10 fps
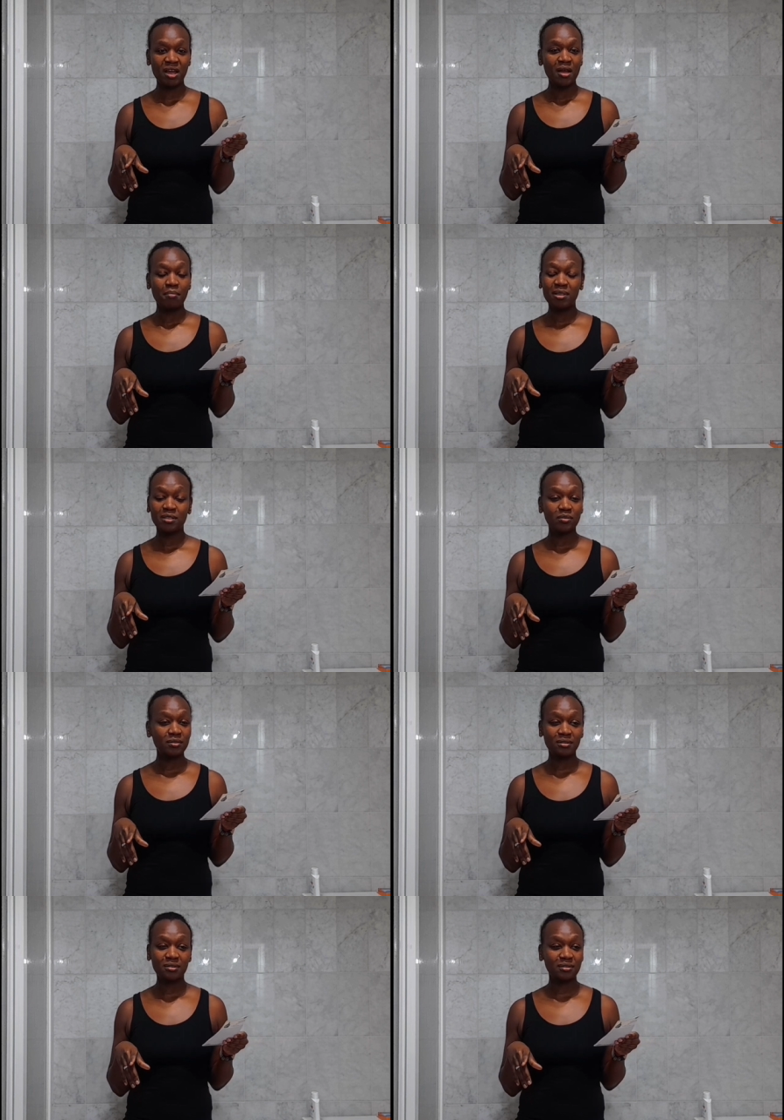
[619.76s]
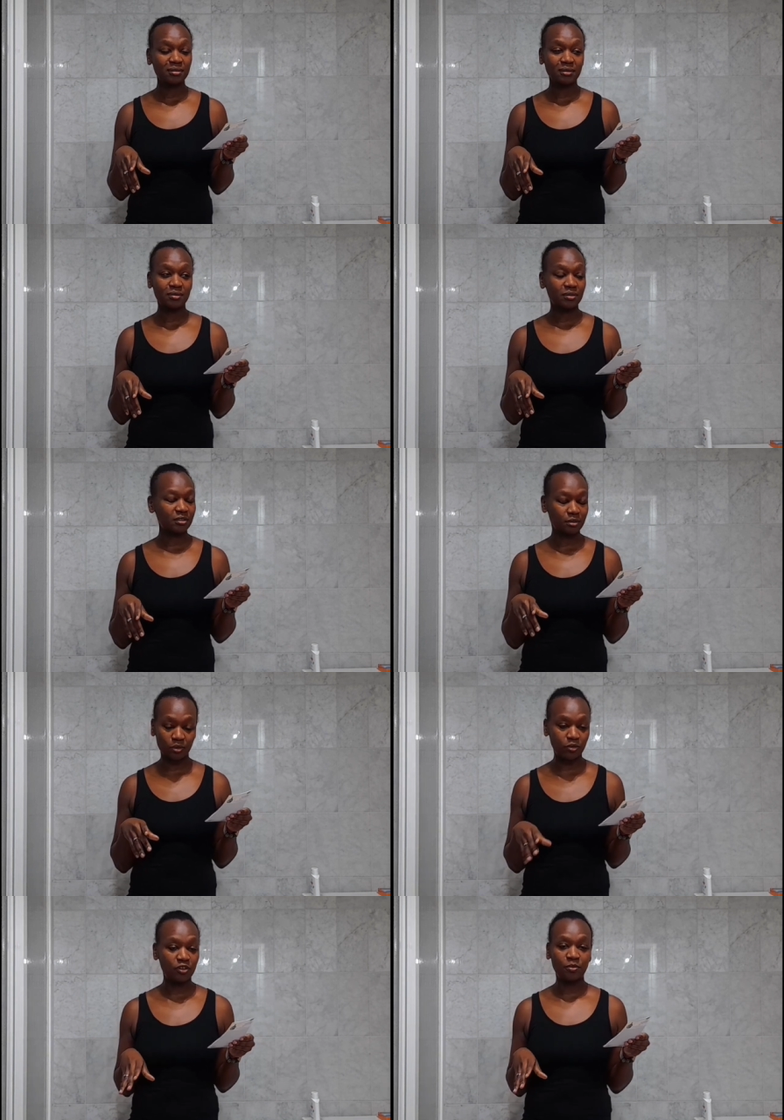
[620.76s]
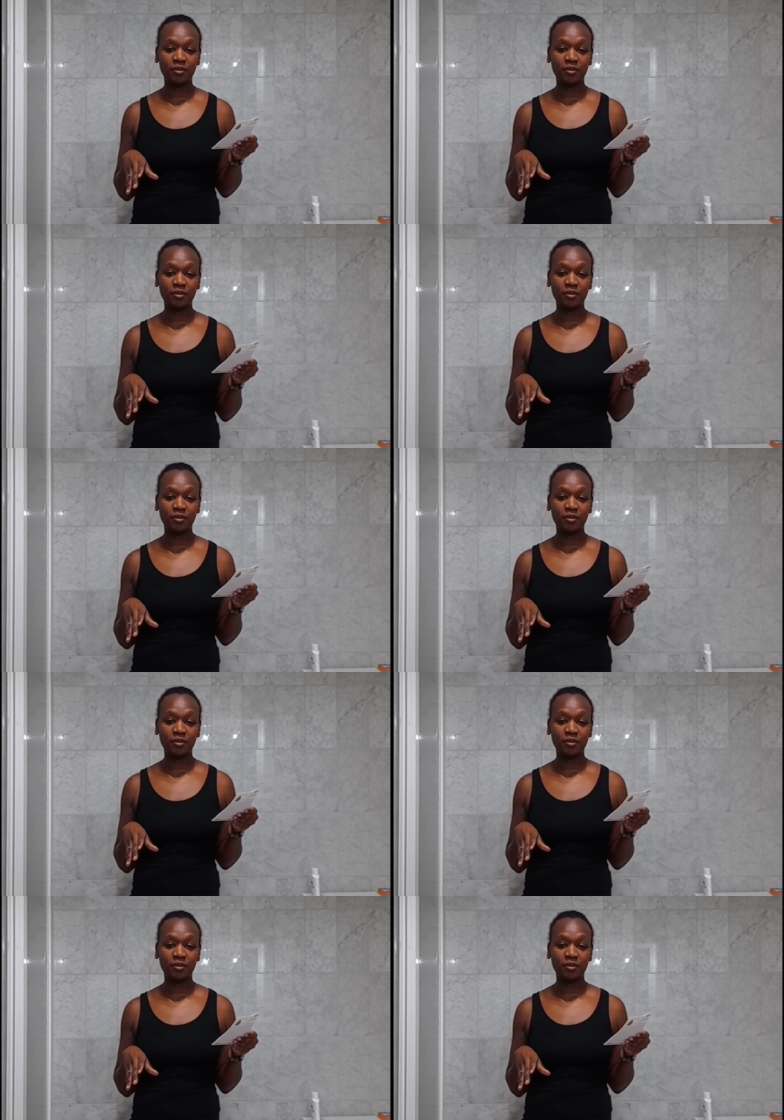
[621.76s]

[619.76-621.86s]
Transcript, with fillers: but it was, it was just horrible.